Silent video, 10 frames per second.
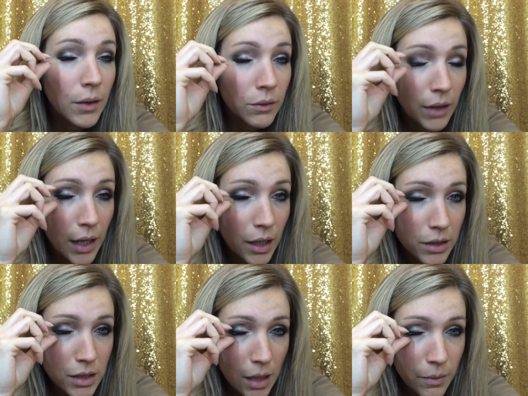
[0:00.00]
right
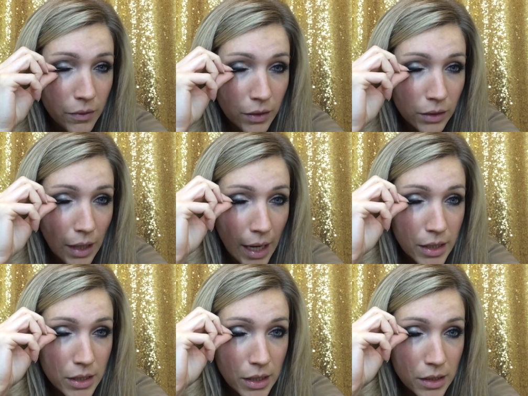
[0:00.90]
on top of your
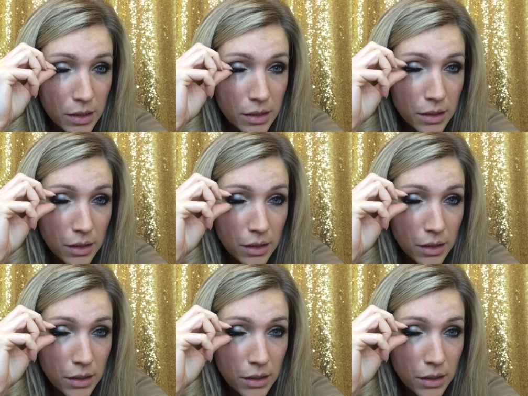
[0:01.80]
lashes.